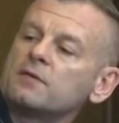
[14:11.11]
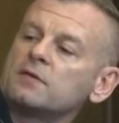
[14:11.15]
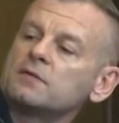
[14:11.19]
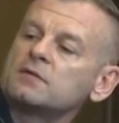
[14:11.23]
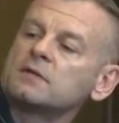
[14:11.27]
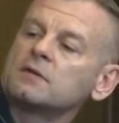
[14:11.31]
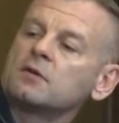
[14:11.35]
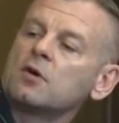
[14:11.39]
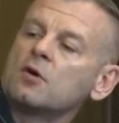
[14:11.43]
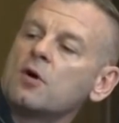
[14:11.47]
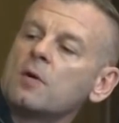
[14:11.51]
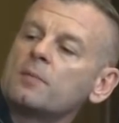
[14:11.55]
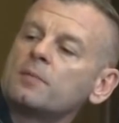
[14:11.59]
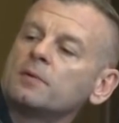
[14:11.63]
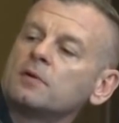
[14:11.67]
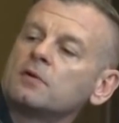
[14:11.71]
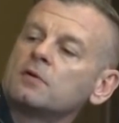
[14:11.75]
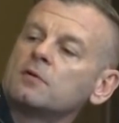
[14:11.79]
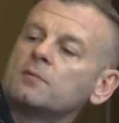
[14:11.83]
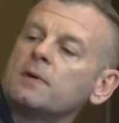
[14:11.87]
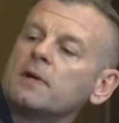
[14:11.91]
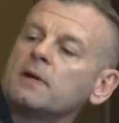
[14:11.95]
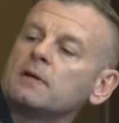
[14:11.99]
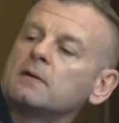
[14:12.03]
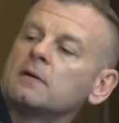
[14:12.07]
if you go up a
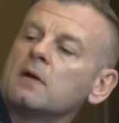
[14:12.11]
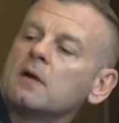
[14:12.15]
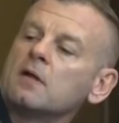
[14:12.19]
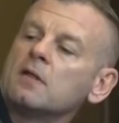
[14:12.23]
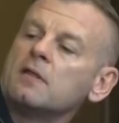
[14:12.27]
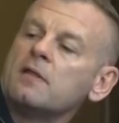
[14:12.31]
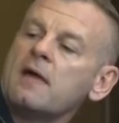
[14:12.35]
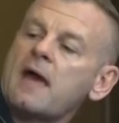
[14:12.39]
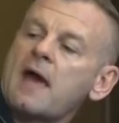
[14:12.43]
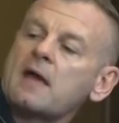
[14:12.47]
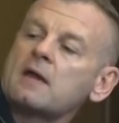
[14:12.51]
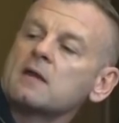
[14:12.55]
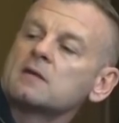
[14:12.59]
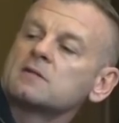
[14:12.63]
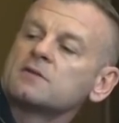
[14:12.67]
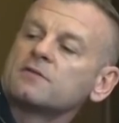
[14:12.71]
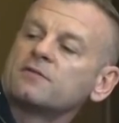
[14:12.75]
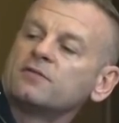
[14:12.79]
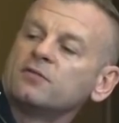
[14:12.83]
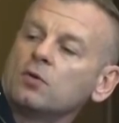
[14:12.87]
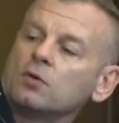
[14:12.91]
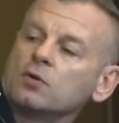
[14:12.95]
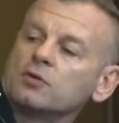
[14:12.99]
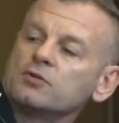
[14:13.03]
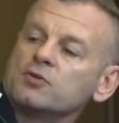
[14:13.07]
little bit, that is a
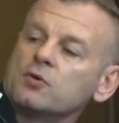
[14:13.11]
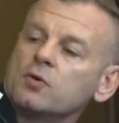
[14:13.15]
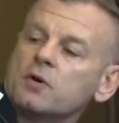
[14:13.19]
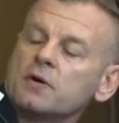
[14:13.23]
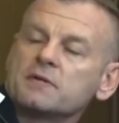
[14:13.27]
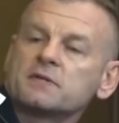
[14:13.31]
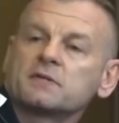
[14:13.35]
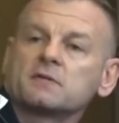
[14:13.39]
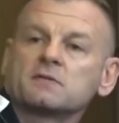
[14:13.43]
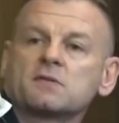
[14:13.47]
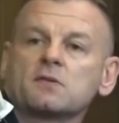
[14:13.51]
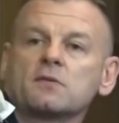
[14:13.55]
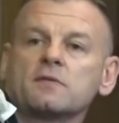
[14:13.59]
floor joist.